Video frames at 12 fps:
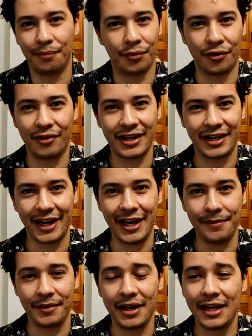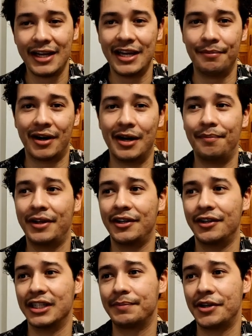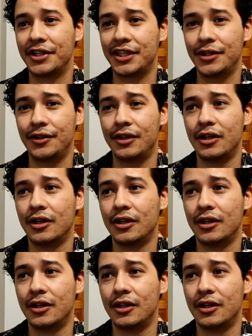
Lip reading: boring game, in my opinion, especially